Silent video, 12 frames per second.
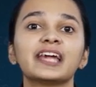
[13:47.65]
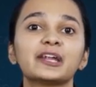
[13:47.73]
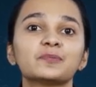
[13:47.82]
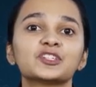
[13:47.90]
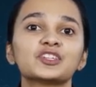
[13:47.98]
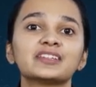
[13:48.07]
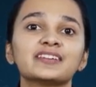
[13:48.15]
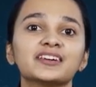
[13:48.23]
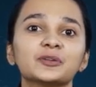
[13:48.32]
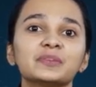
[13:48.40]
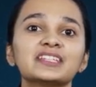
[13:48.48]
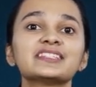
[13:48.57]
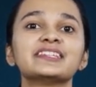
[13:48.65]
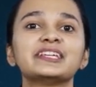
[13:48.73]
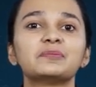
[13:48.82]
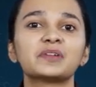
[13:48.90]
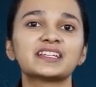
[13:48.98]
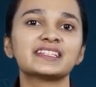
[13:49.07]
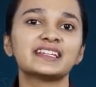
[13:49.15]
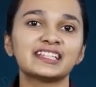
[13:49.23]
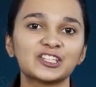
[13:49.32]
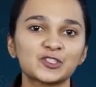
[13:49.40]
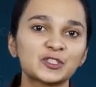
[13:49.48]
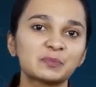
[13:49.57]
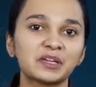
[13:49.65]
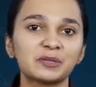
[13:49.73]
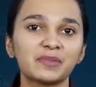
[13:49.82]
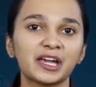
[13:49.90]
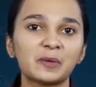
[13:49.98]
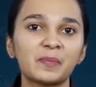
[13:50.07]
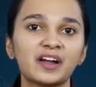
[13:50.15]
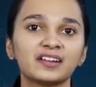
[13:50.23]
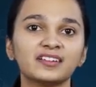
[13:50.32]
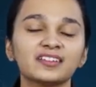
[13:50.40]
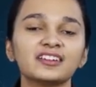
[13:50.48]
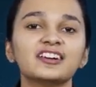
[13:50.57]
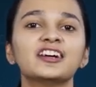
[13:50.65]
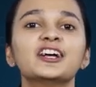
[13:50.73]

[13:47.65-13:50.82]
Admission here means representations made by a partner.